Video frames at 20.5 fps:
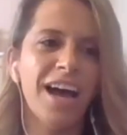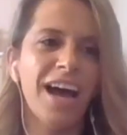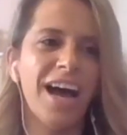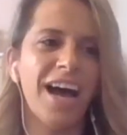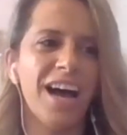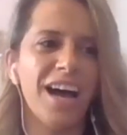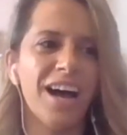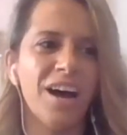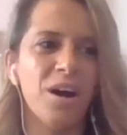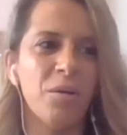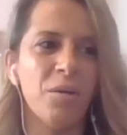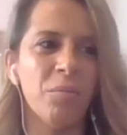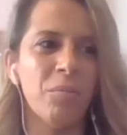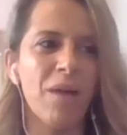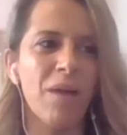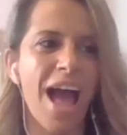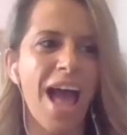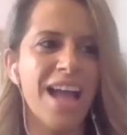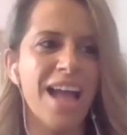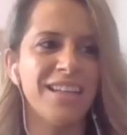
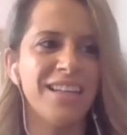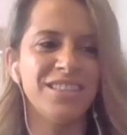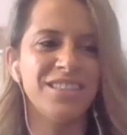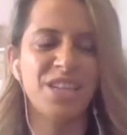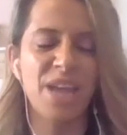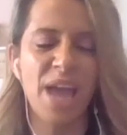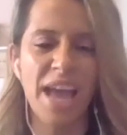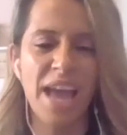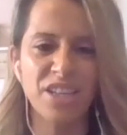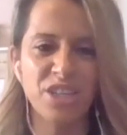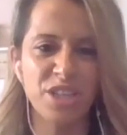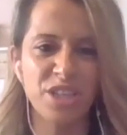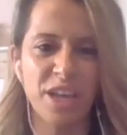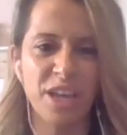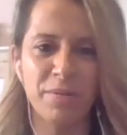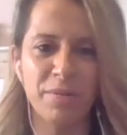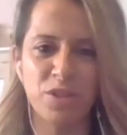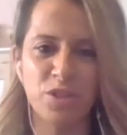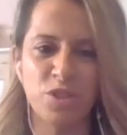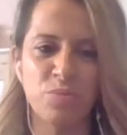and just
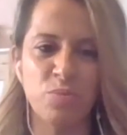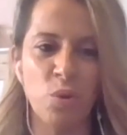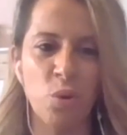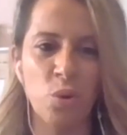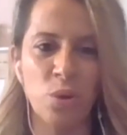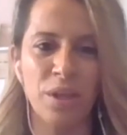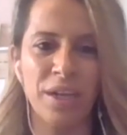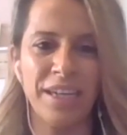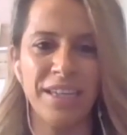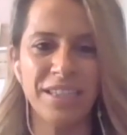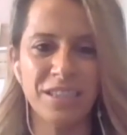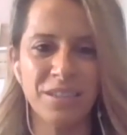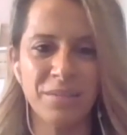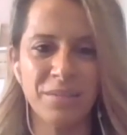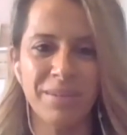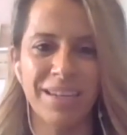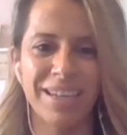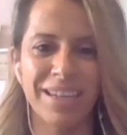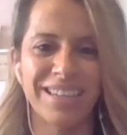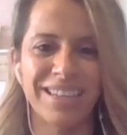keep it small and
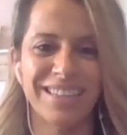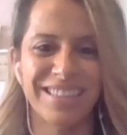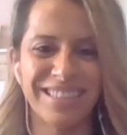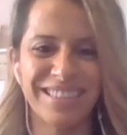intimate.